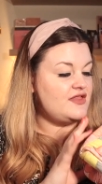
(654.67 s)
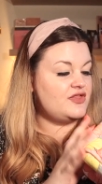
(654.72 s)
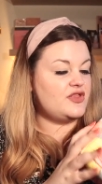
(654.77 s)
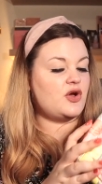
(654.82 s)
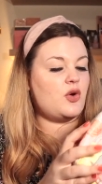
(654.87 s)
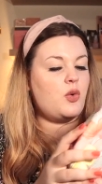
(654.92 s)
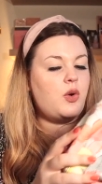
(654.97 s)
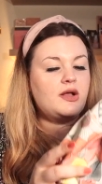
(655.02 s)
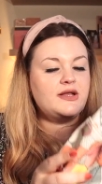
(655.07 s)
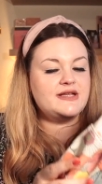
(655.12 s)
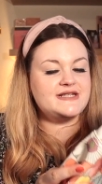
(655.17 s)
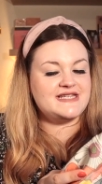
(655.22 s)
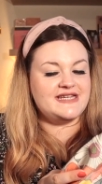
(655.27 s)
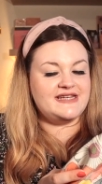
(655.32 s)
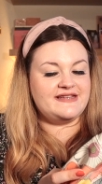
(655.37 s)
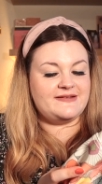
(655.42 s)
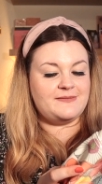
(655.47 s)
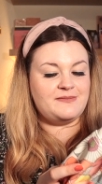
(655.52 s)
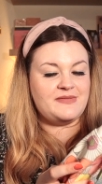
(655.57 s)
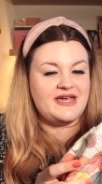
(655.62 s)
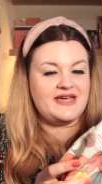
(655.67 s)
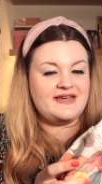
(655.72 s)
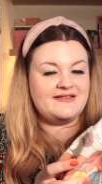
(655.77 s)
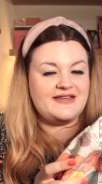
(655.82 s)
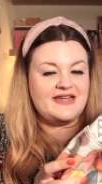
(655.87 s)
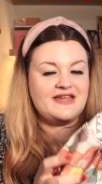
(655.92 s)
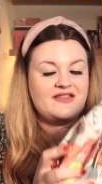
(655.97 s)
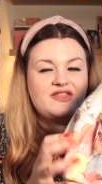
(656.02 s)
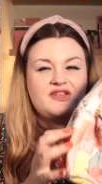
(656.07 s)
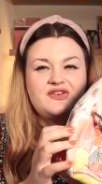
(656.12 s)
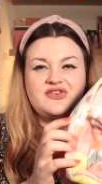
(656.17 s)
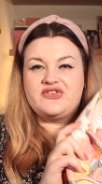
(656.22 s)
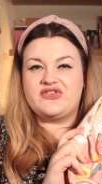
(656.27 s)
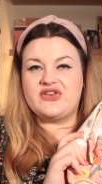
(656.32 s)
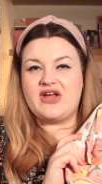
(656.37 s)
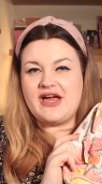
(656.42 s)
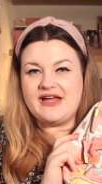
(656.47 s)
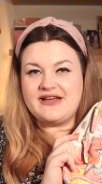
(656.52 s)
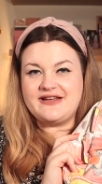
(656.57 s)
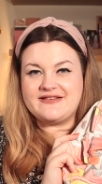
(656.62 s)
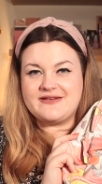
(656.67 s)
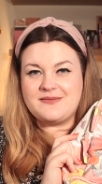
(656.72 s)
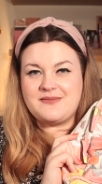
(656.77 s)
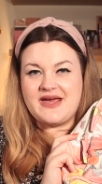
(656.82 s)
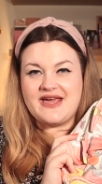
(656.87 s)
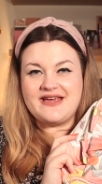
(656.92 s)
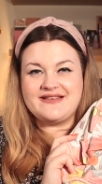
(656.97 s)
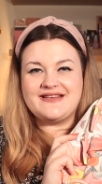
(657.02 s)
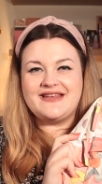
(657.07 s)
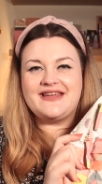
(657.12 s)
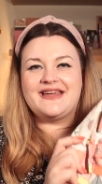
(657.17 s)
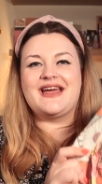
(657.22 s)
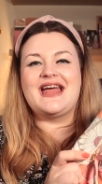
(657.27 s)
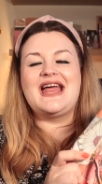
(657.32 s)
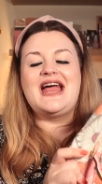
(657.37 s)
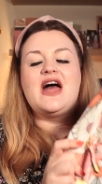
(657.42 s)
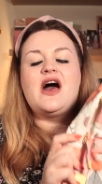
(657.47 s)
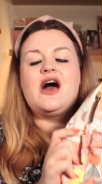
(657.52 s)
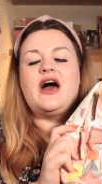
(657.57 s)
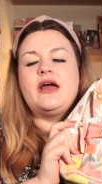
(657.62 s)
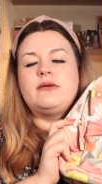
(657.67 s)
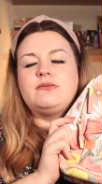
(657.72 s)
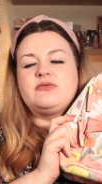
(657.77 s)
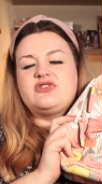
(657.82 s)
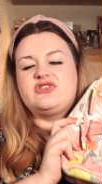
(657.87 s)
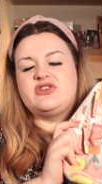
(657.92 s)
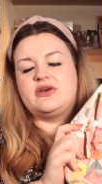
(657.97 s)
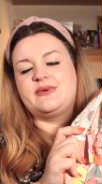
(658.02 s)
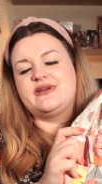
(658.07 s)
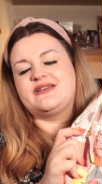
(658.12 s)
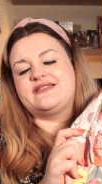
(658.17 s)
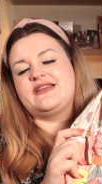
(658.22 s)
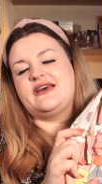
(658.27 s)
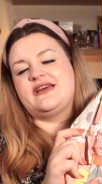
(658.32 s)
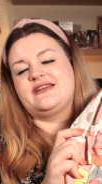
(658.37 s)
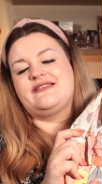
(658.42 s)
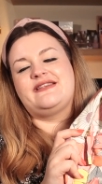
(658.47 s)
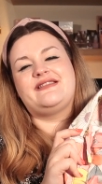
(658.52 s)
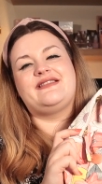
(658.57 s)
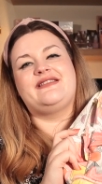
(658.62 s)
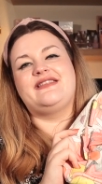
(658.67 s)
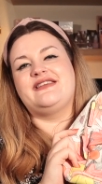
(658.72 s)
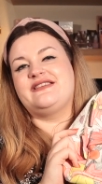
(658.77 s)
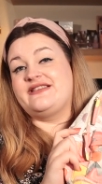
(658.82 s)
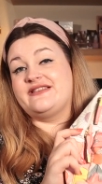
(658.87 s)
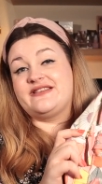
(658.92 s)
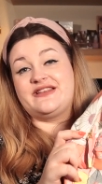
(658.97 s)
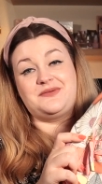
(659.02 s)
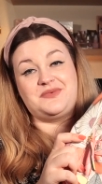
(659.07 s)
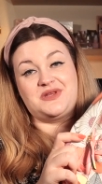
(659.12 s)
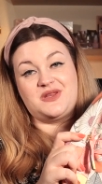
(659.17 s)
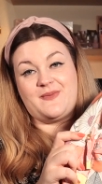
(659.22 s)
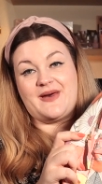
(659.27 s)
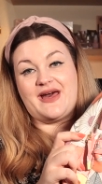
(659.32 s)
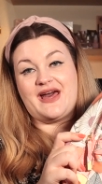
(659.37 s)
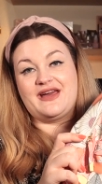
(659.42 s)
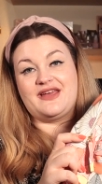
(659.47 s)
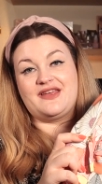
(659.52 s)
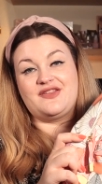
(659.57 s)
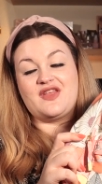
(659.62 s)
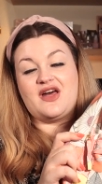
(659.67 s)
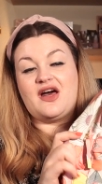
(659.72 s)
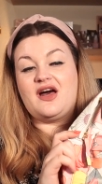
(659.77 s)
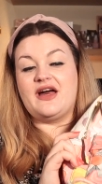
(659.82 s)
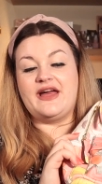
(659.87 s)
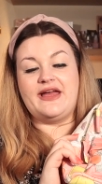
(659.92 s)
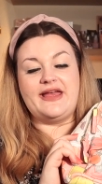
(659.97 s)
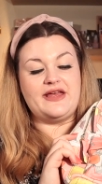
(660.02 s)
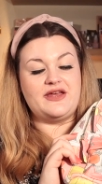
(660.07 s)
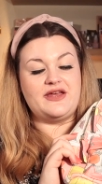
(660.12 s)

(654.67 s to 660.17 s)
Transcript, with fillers: The quality is amazing. The design is amazing. I'm so excited. This is going to be the bag that I